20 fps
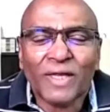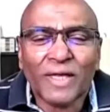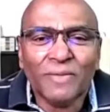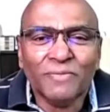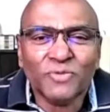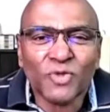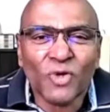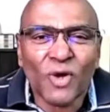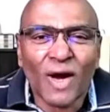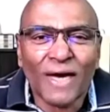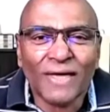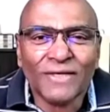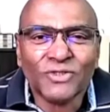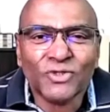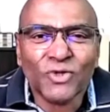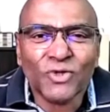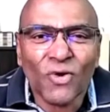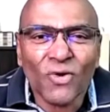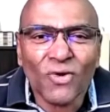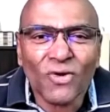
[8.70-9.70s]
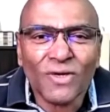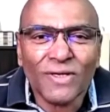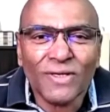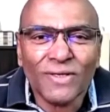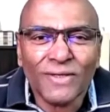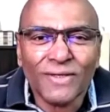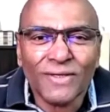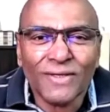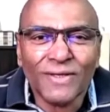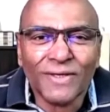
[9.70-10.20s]
Welcome to Heart Talk,
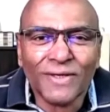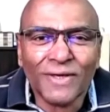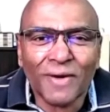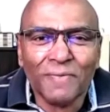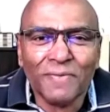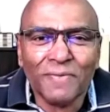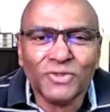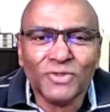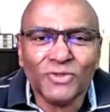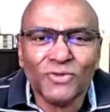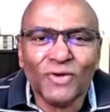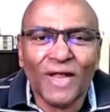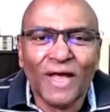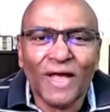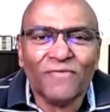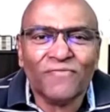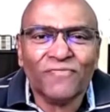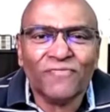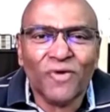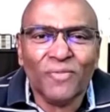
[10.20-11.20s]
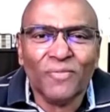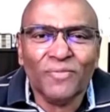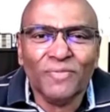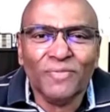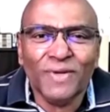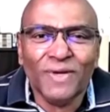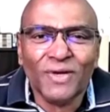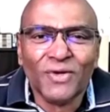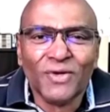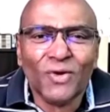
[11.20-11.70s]
coming to you live
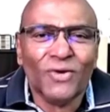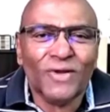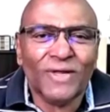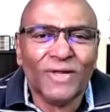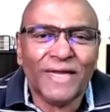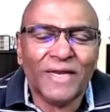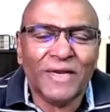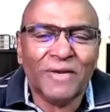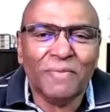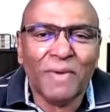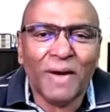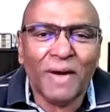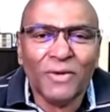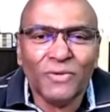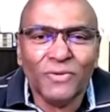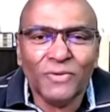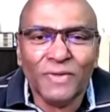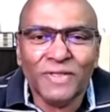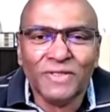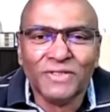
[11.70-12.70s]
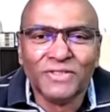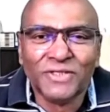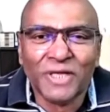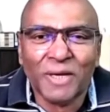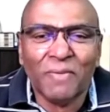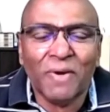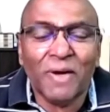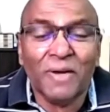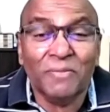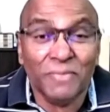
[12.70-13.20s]
from Kota Kinabalu in
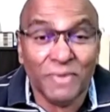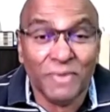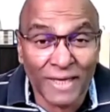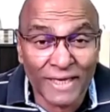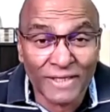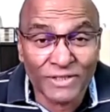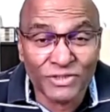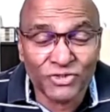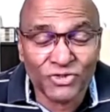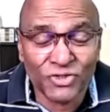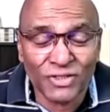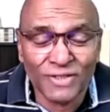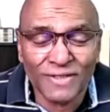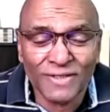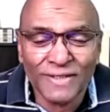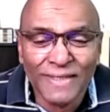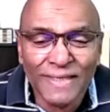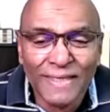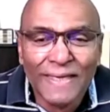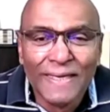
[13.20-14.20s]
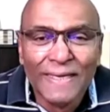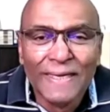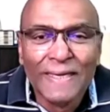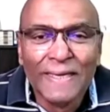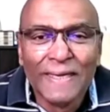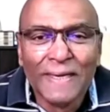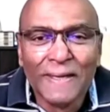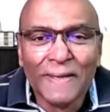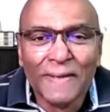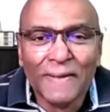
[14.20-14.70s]
Sabah, in Malaysia.
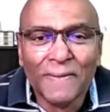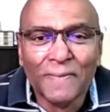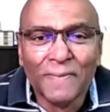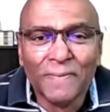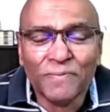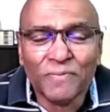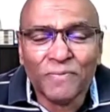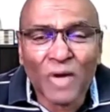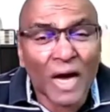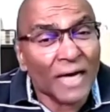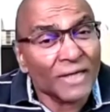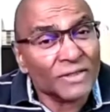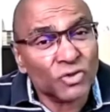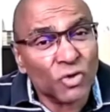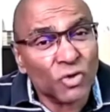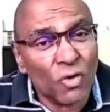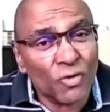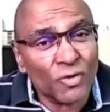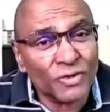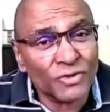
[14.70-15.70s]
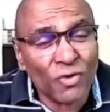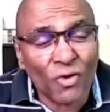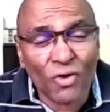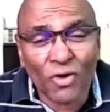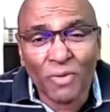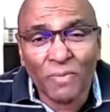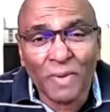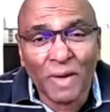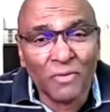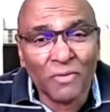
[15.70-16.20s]
Heart Talk is
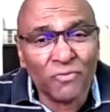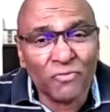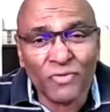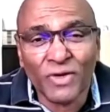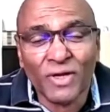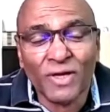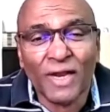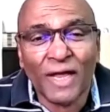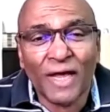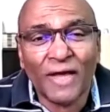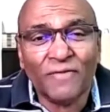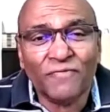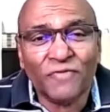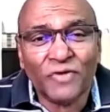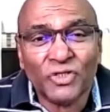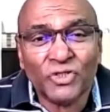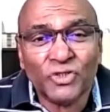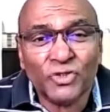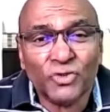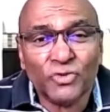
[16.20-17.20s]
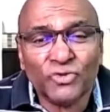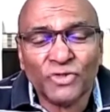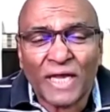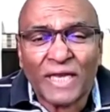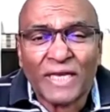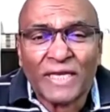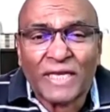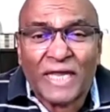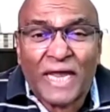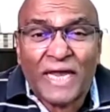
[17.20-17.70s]
all about real life issues,
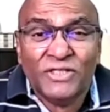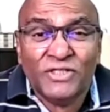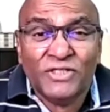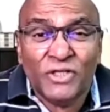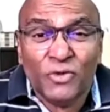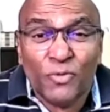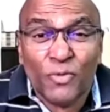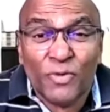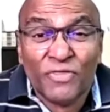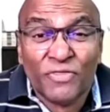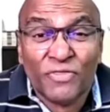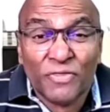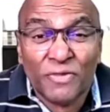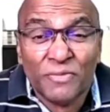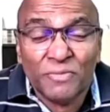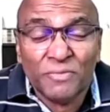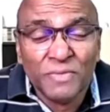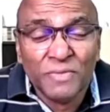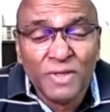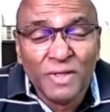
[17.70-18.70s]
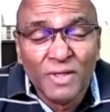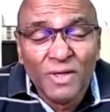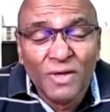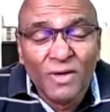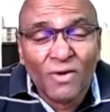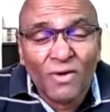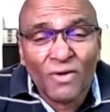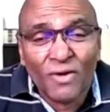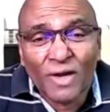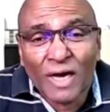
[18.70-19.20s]
engaging with them
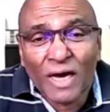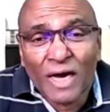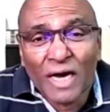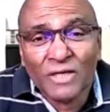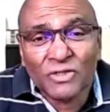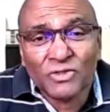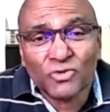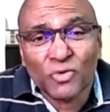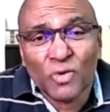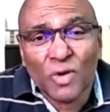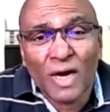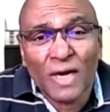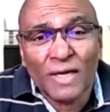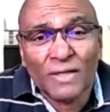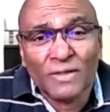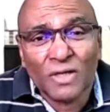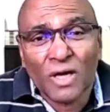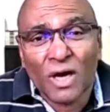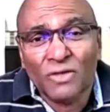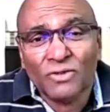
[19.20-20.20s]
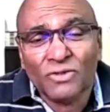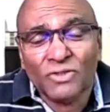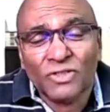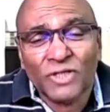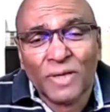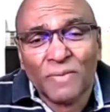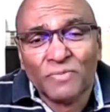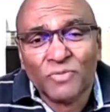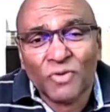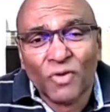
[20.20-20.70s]
on a heart-to-heart
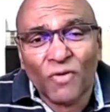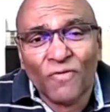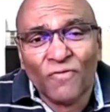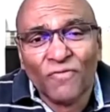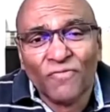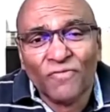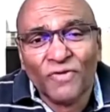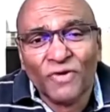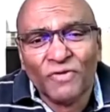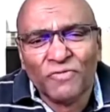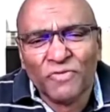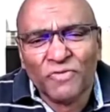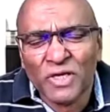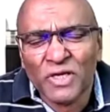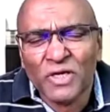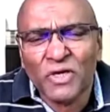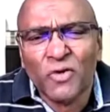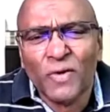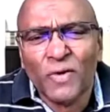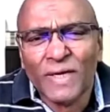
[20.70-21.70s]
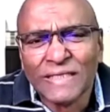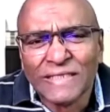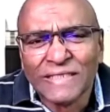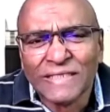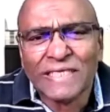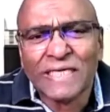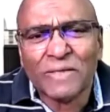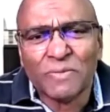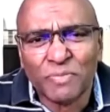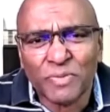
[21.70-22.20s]
concept of really
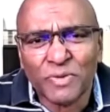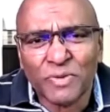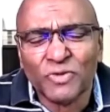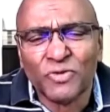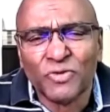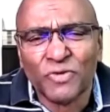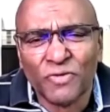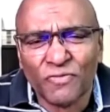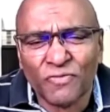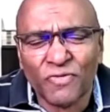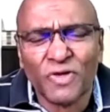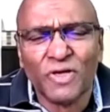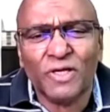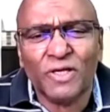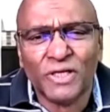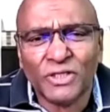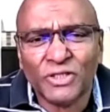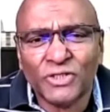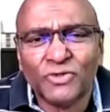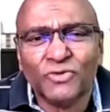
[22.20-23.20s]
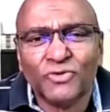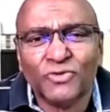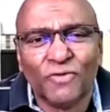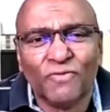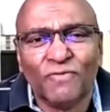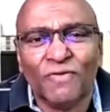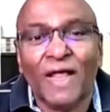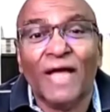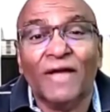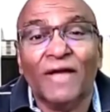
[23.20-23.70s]
going deep into the real
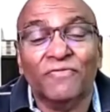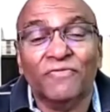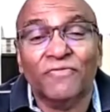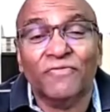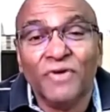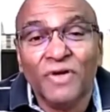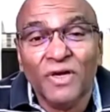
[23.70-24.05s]
issues of life